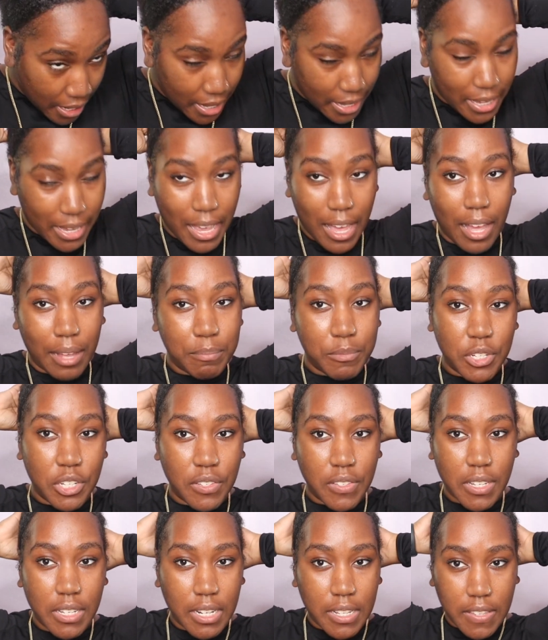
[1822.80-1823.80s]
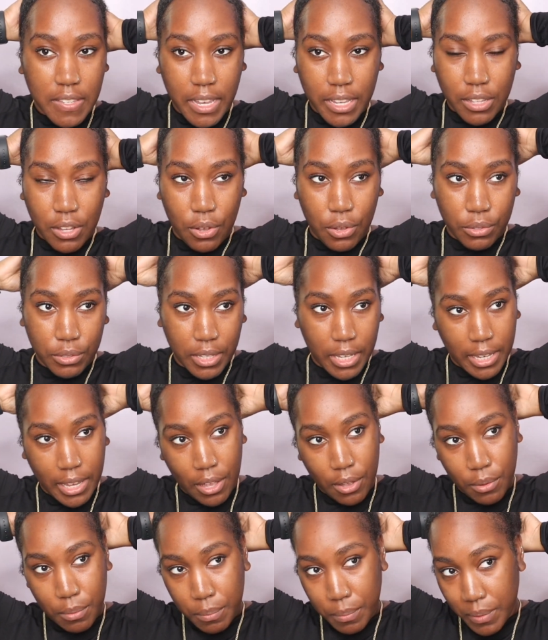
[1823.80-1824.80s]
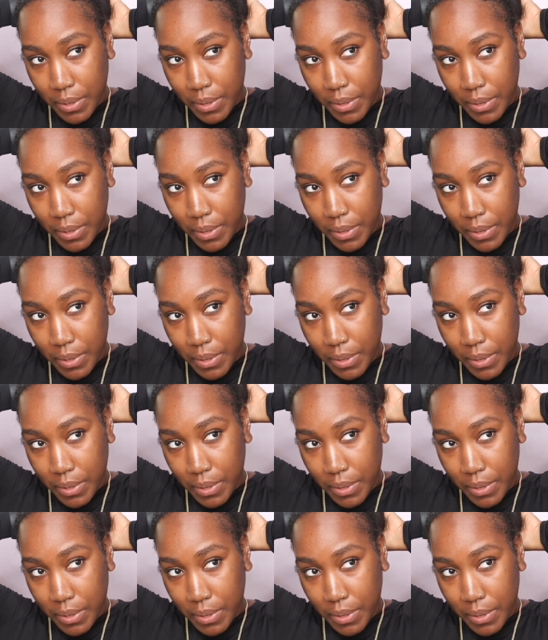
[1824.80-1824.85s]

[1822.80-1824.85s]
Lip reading: yeah, I'm just gonna take the whole thing out.